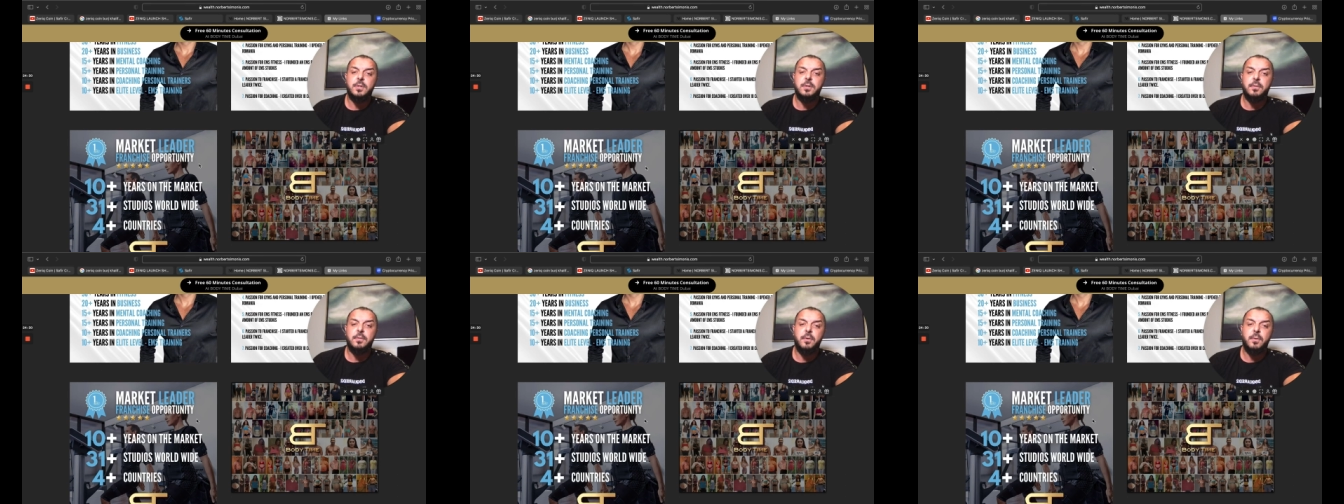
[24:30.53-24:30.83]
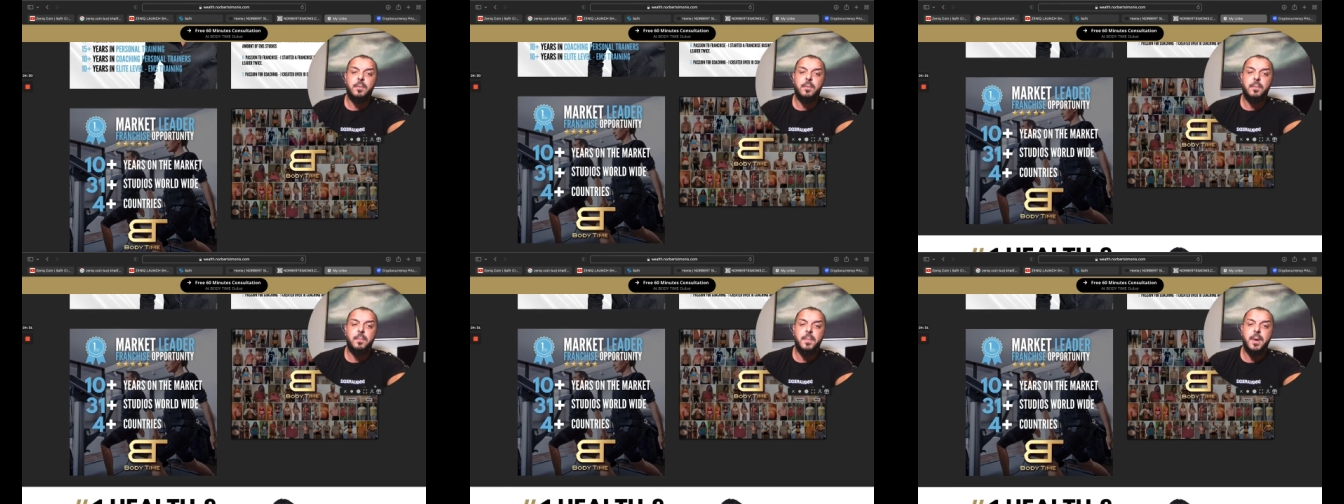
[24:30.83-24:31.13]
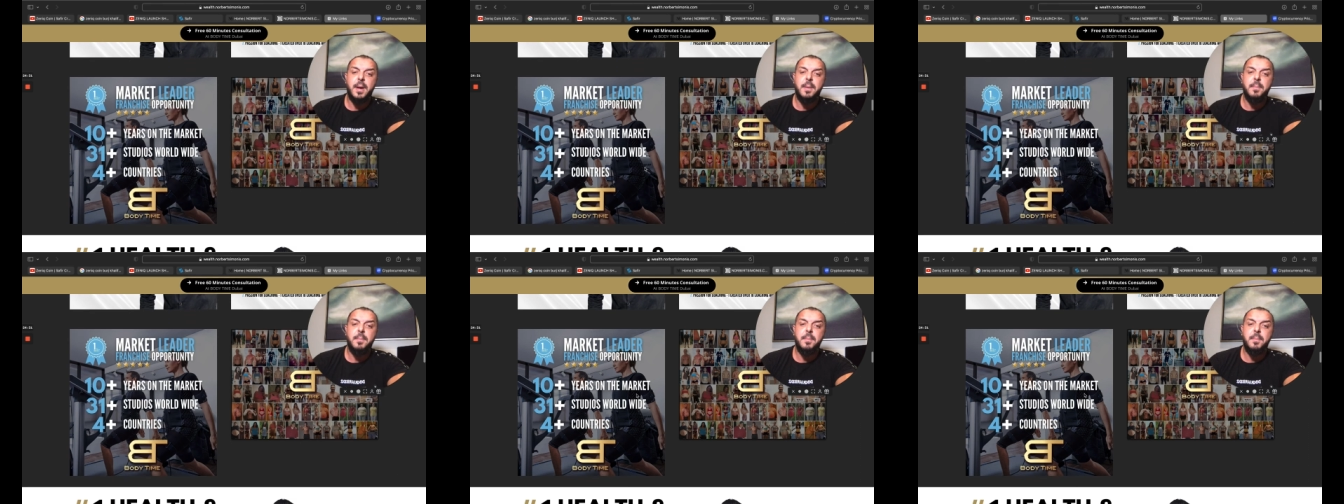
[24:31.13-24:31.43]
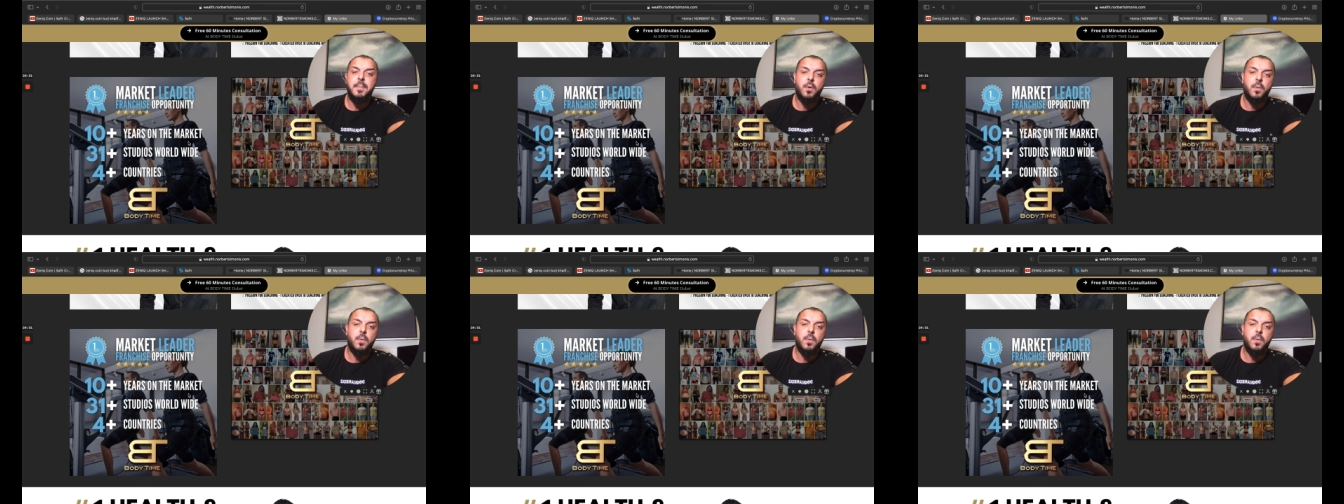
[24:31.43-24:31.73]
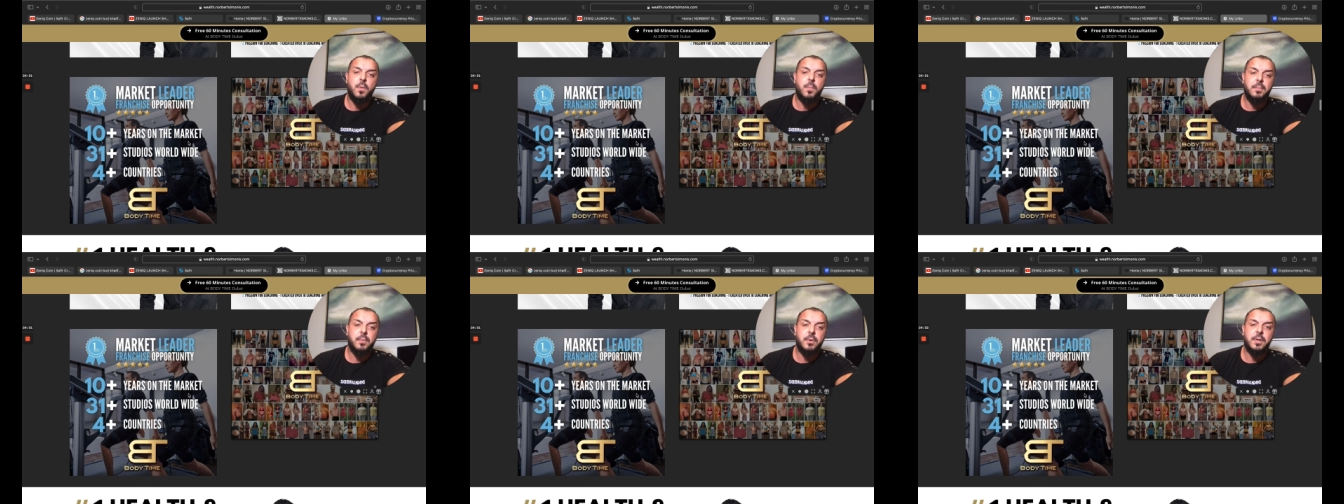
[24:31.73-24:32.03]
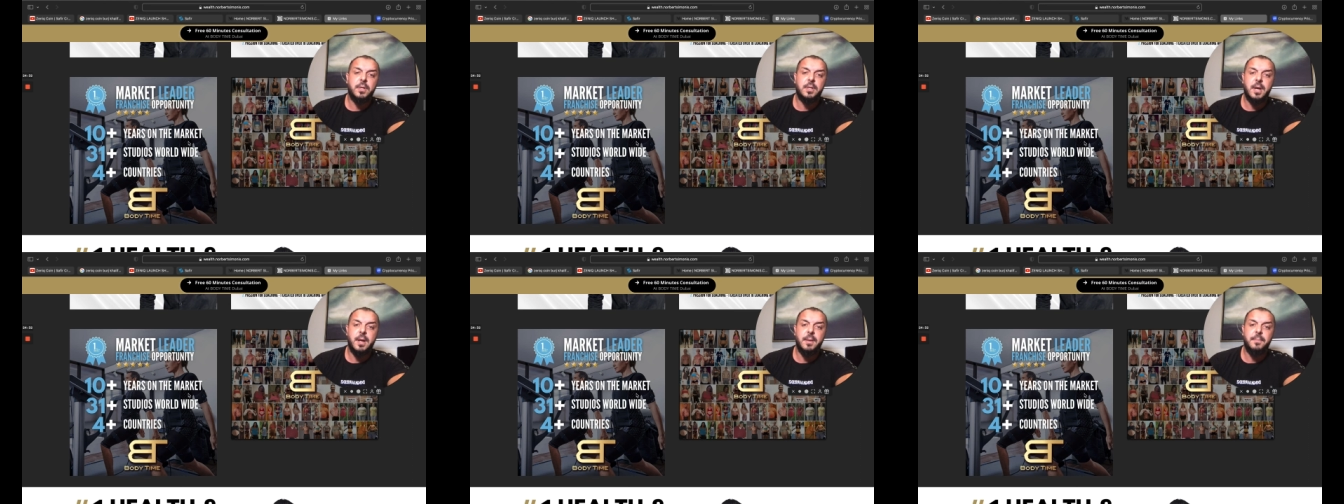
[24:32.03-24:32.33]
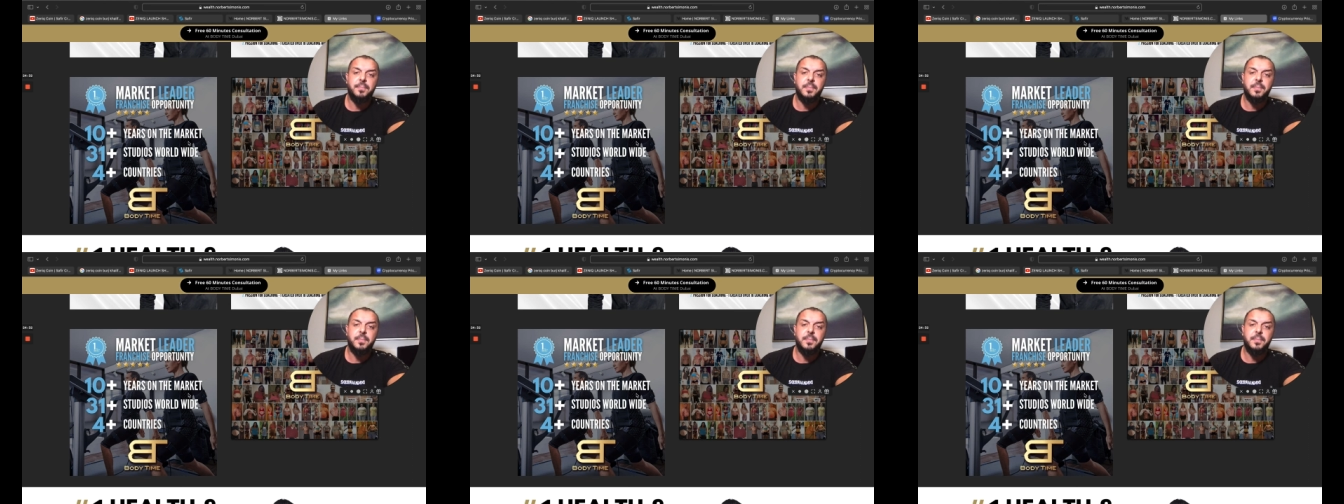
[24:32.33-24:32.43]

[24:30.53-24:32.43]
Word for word: all, my main company, Bodytime,